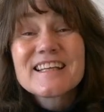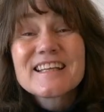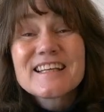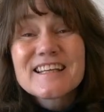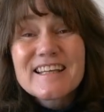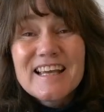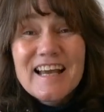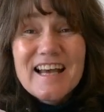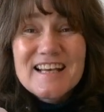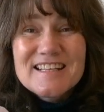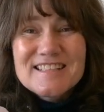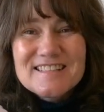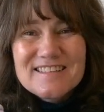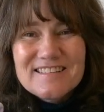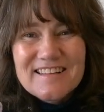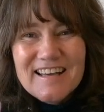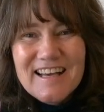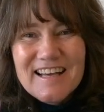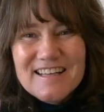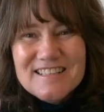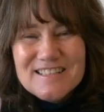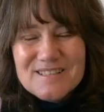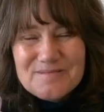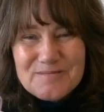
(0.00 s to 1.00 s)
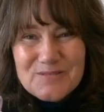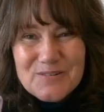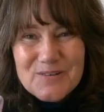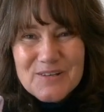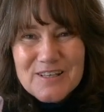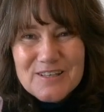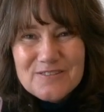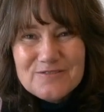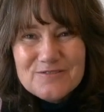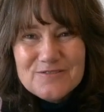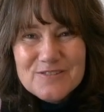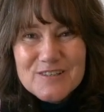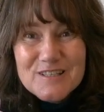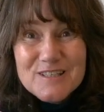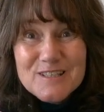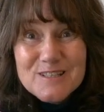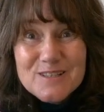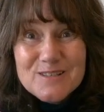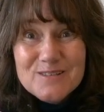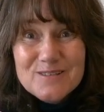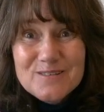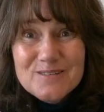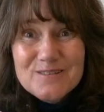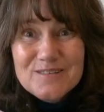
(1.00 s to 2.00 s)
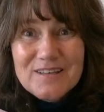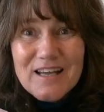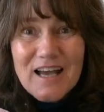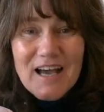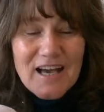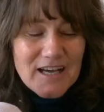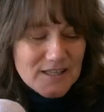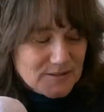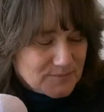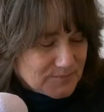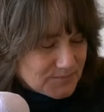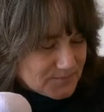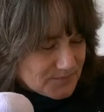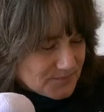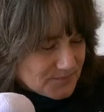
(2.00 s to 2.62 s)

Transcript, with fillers: Yeah, so that's a point for Una.